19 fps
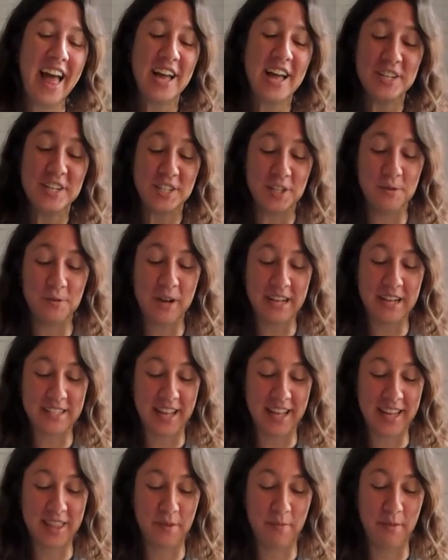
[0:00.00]
Do you guys
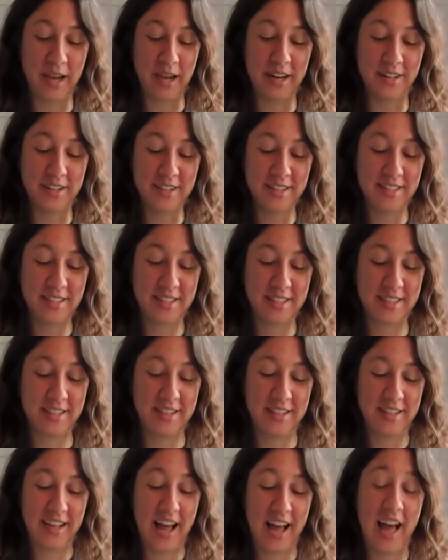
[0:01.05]
like the Beatles?
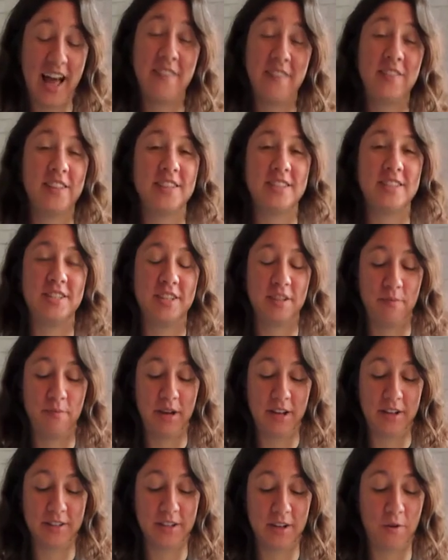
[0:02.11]
I haven't listened to the
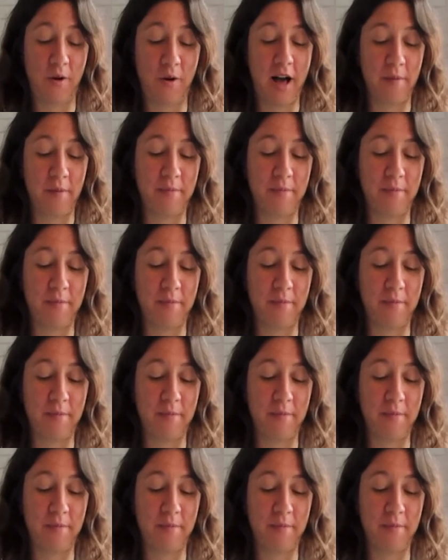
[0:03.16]
Beatles in a while,